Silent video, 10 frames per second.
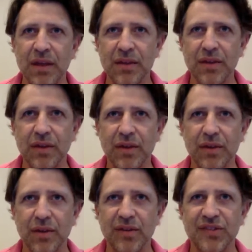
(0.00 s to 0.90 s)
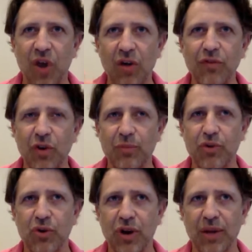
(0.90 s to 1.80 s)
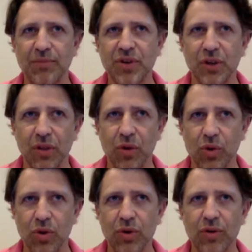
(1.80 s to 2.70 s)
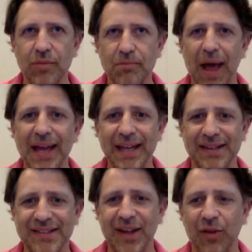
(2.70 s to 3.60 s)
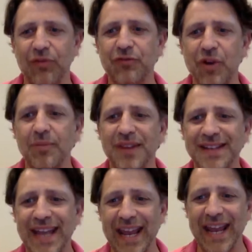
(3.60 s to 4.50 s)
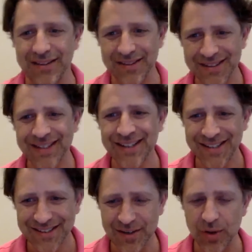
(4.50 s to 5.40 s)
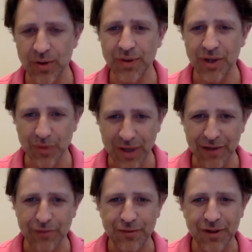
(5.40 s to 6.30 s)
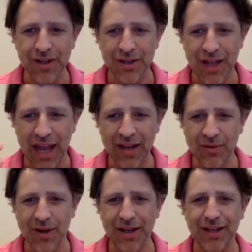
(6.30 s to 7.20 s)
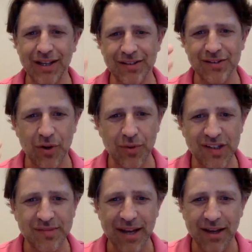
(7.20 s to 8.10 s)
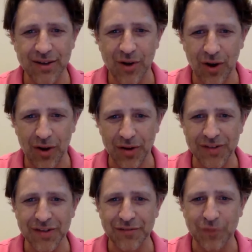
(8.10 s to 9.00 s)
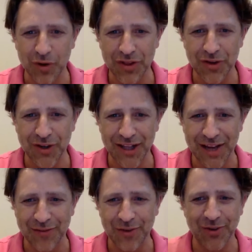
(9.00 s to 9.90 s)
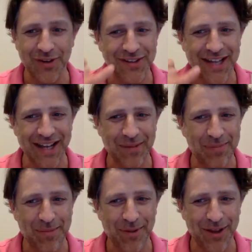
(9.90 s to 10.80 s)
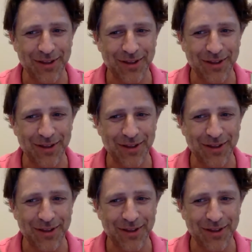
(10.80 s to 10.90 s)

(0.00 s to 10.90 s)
the software program to learn by itself from the data. So, if Henry is always making calls at 4:30 in the afternoon, he's getting people on